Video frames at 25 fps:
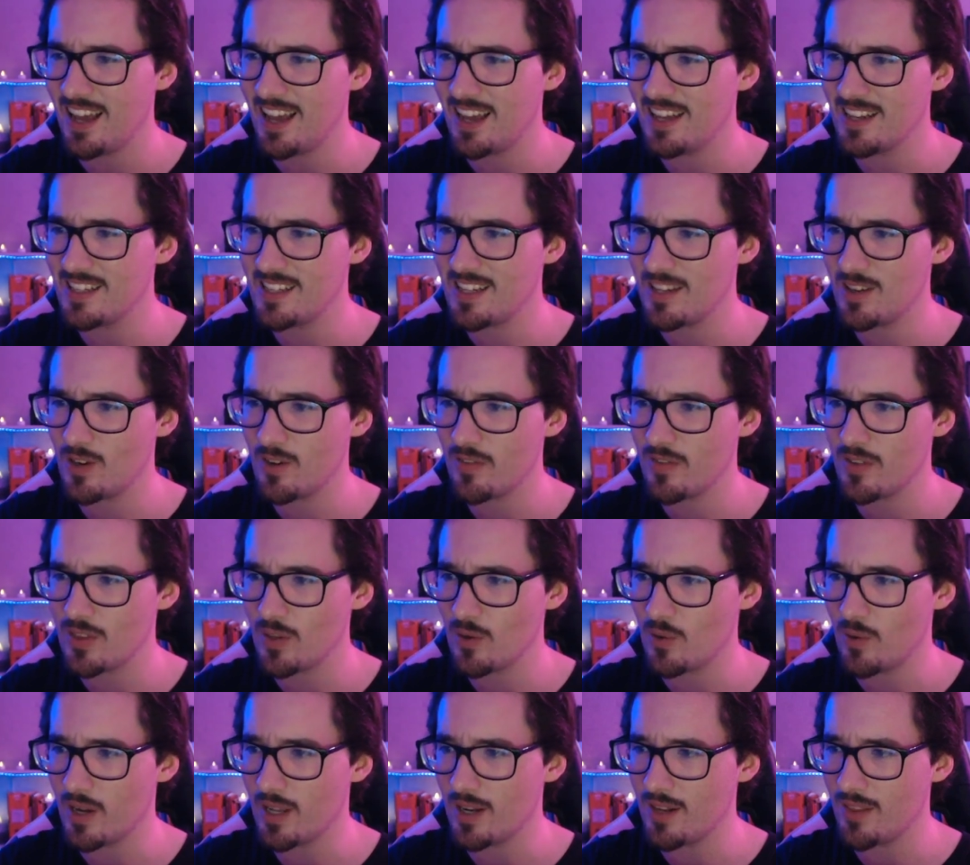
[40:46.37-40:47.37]
Dear Oliver
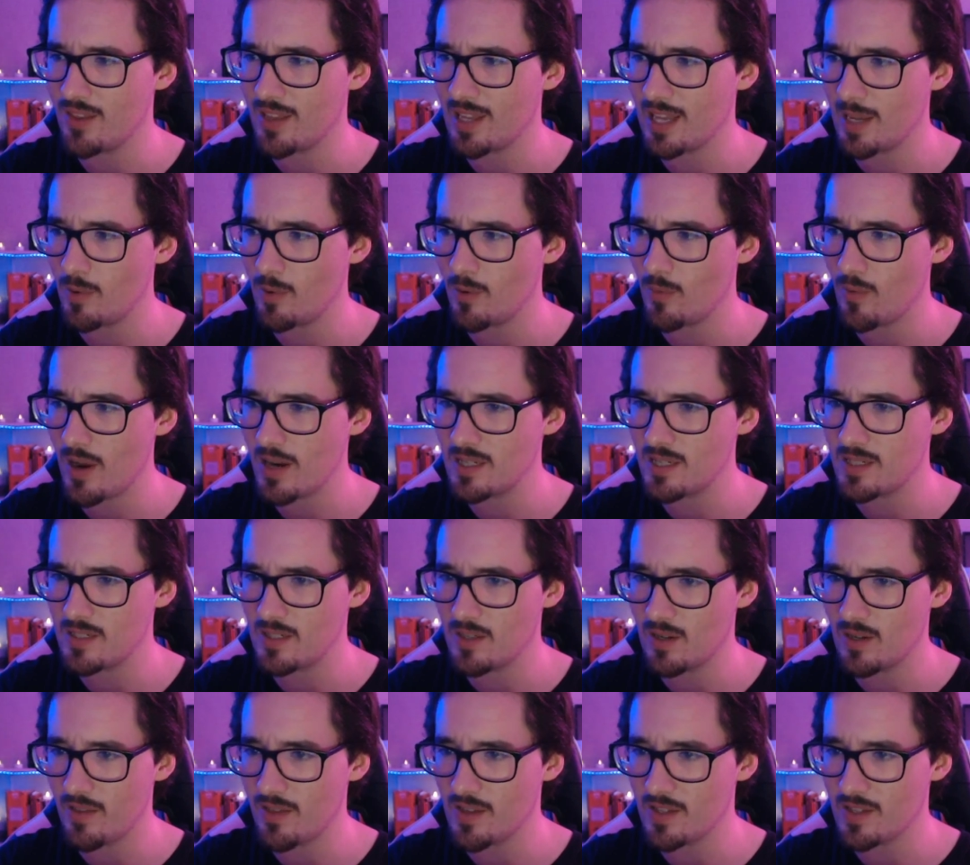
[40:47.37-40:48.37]
Thorne, I didn't think I'd be writing to
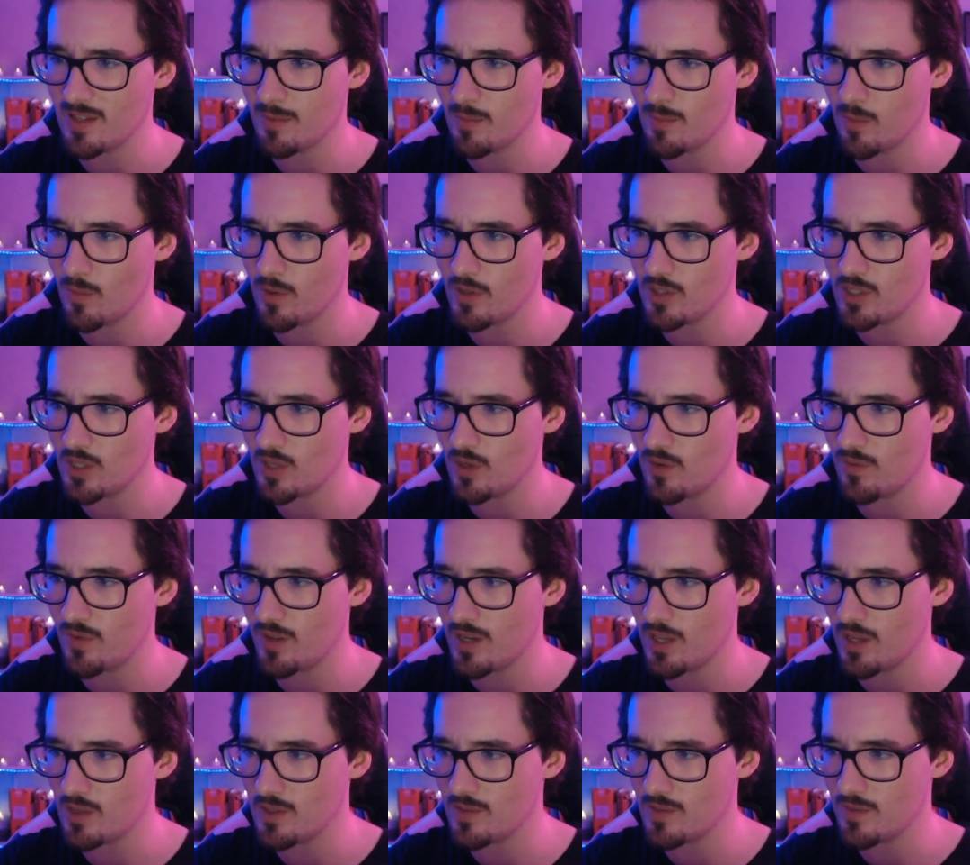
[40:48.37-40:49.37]
you like this. I've been watching your
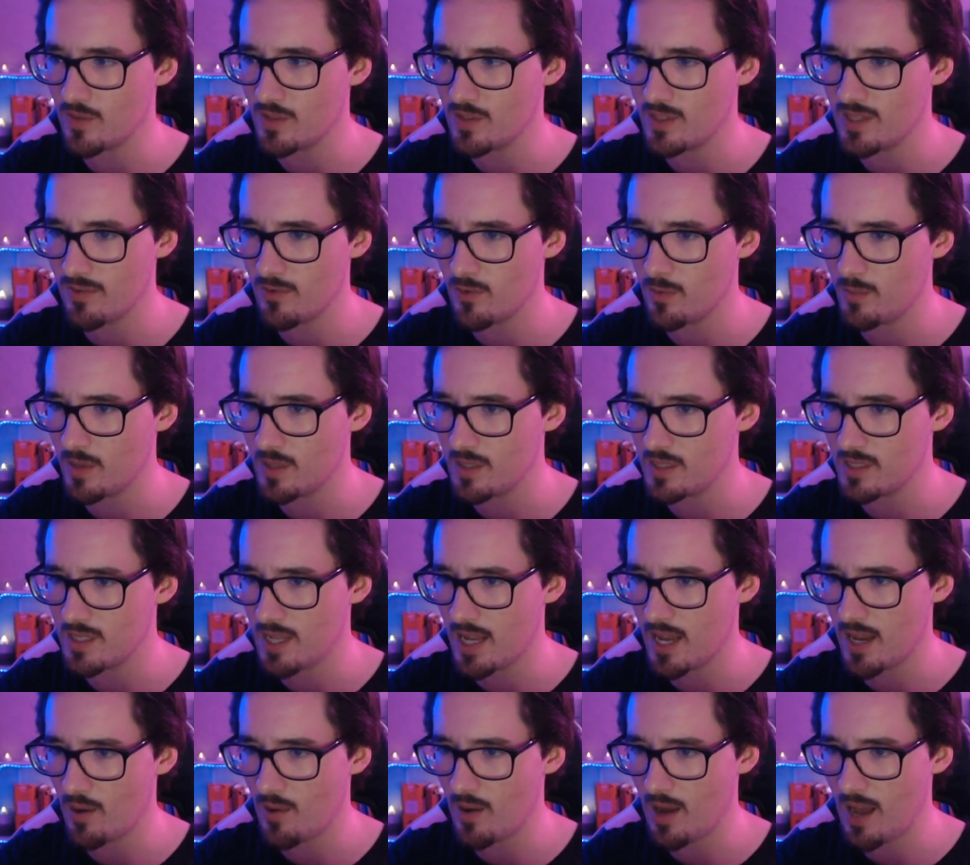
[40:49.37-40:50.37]
videos for several months
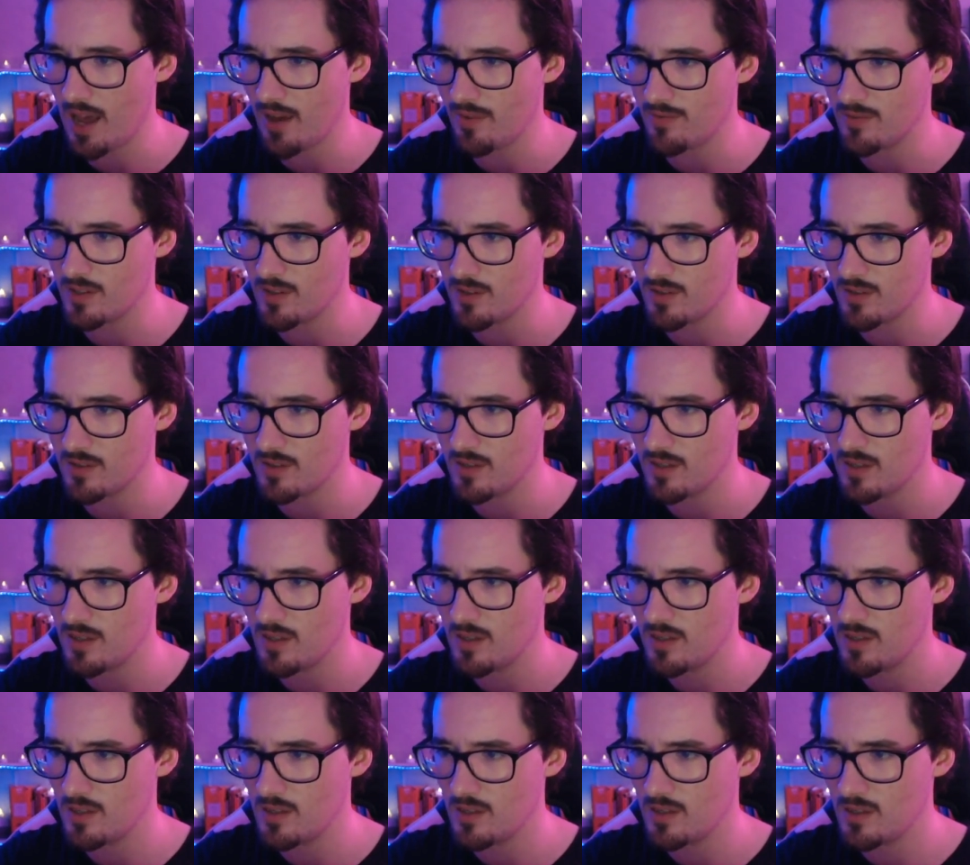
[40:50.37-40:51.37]
now after
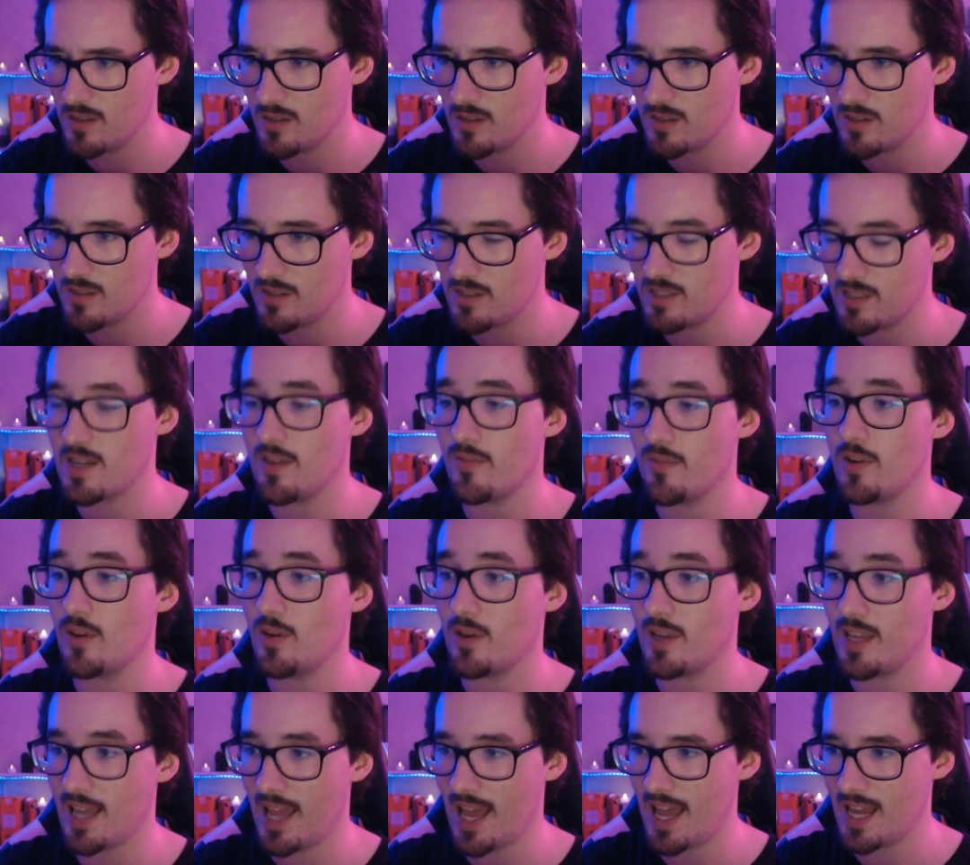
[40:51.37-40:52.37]
discovering
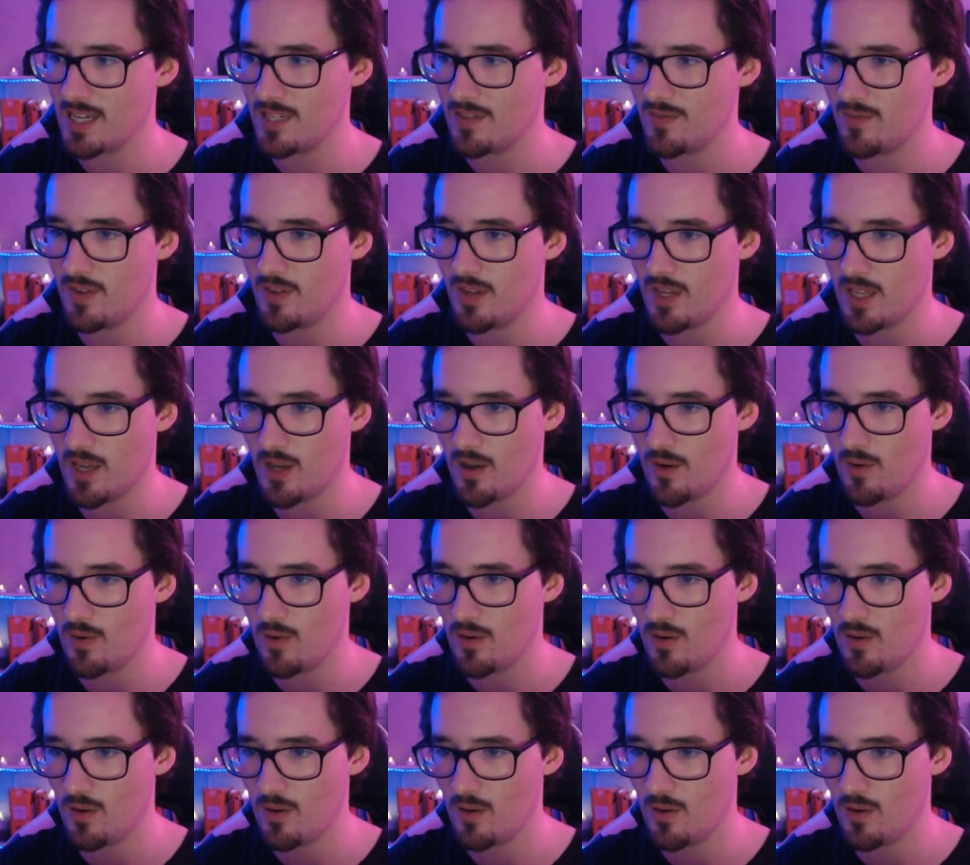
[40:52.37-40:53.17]
your Kant video.